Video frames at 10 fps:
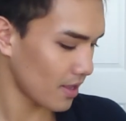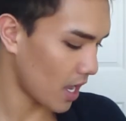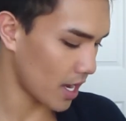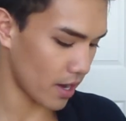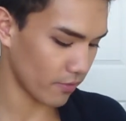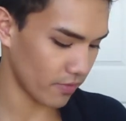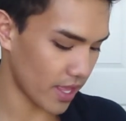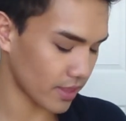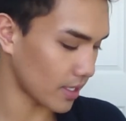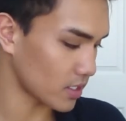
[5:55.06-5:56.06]
enough of
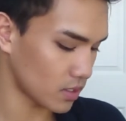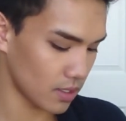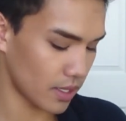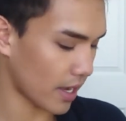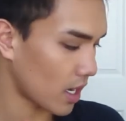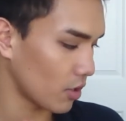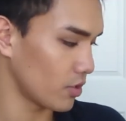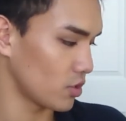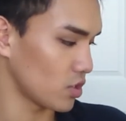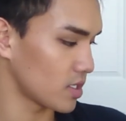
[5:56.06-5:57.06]
that. That's That color
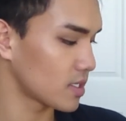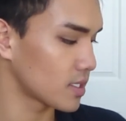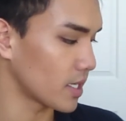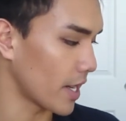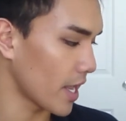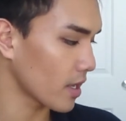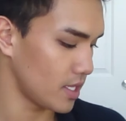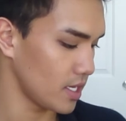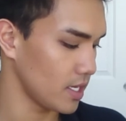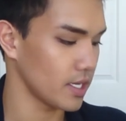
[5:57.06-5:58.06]
is just stunning.
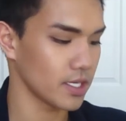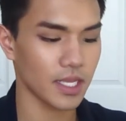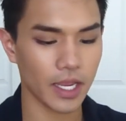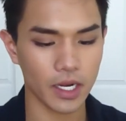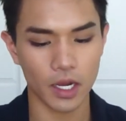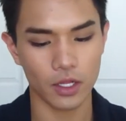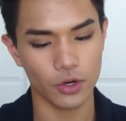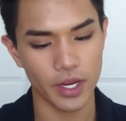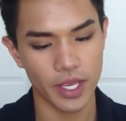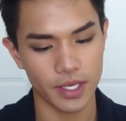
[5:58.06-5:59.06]
The second color
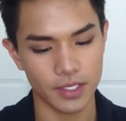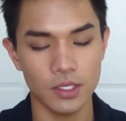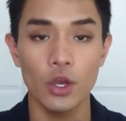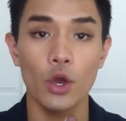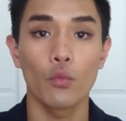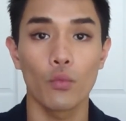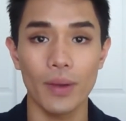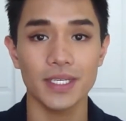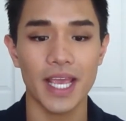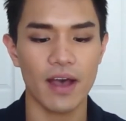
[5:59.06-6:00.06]
is
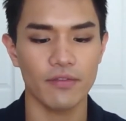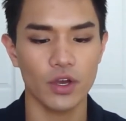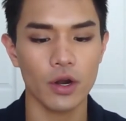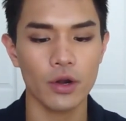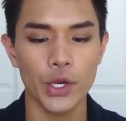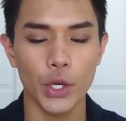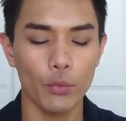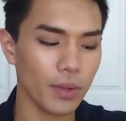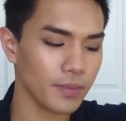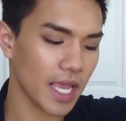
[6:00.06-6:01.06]
Whipped Caviar.
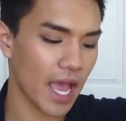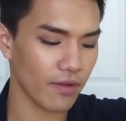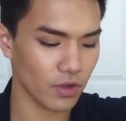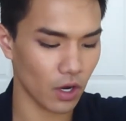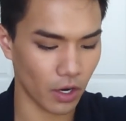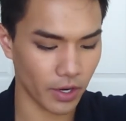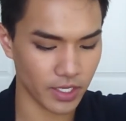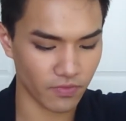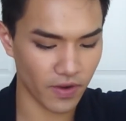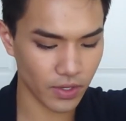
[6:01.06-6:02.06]
Whipped Caviar is
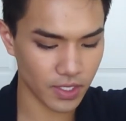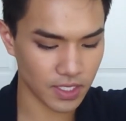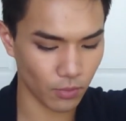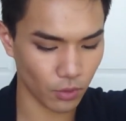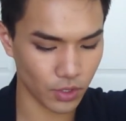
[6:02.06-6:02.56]
very similar